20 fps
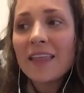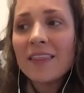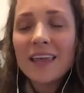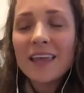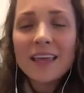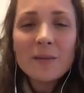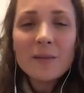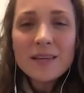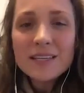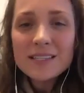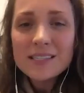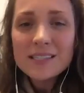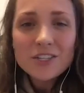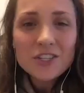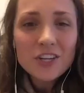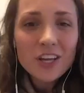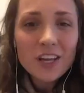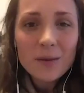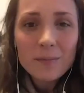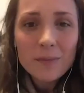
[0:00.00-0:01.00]
the enemy is
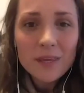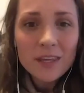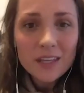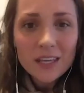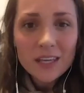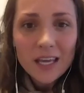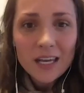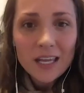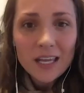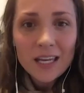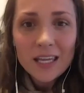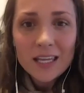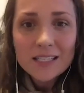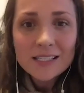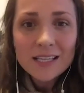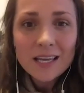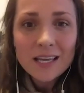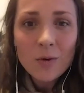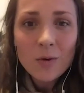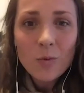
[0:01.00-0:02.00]
such a chameleon and
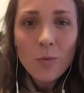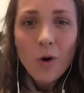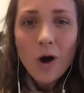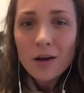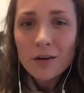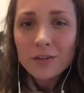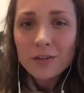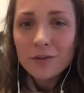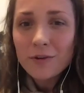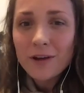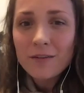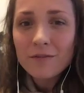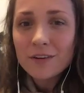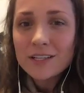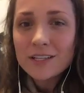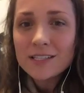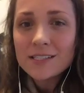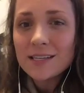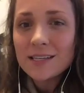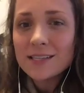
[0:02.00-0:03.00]
he's going to walk through
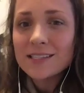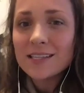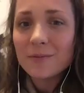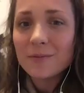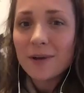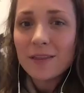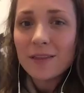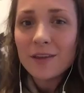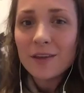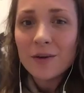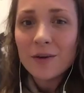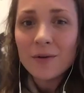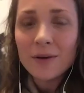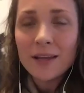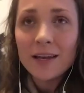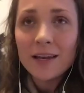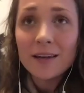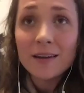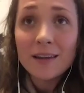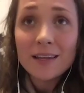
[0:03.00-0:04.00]
every season with
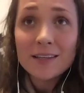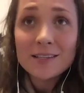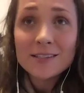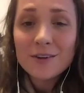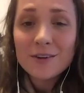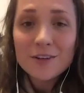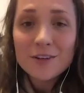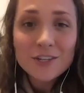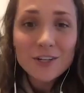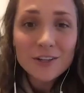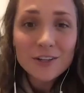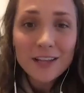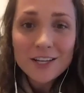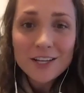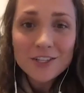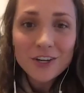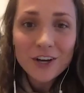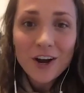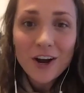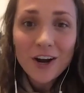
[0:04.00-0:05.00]
you and as soon as you
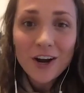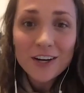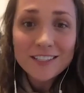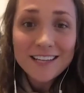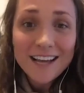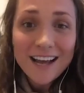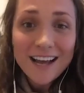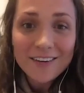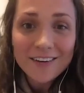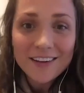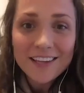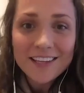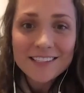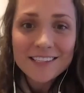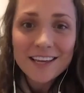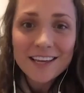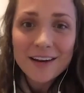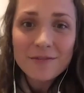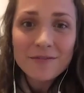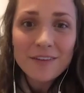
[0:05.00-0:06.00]
let your guard down
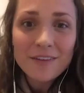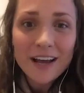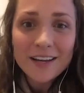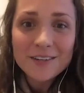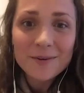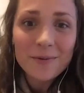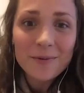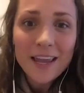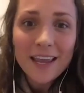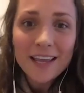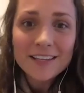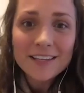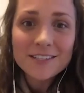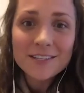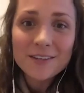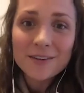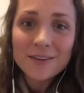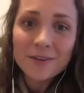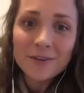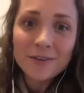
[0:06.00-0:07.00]
he's going to find a way
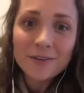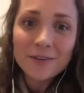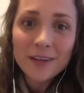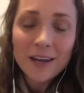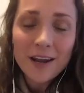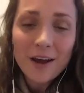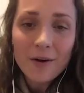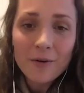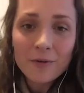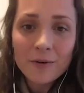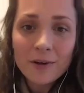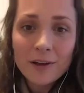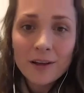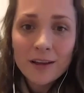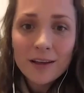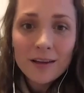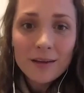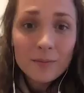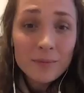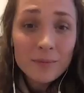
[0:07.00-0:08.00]
to you know
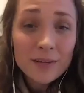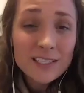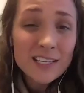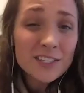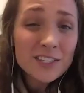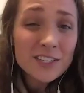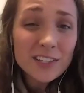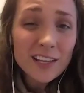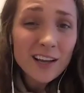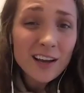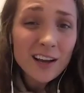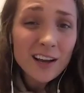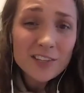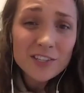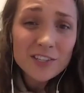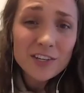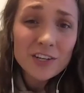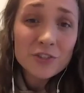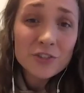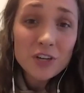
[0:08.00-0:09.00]
potentially
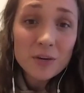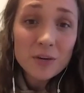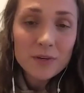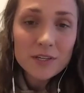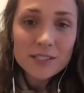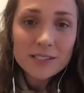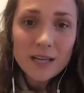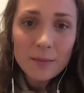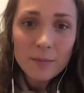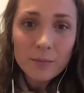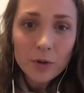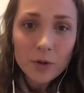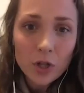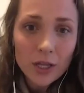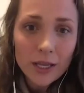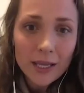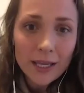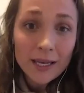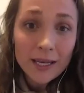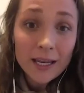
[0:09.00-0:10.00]
cause you to trip or
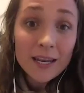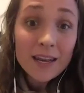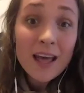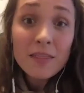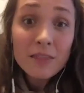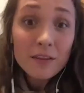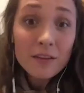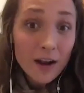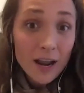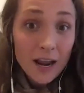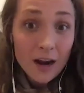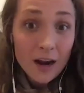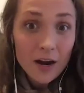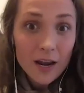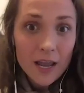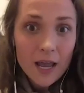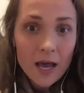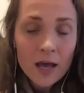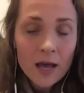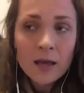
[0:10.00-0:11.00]
stumble in another
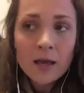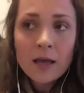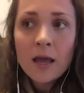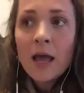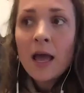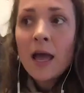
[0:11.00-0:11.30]
mm-hmm. area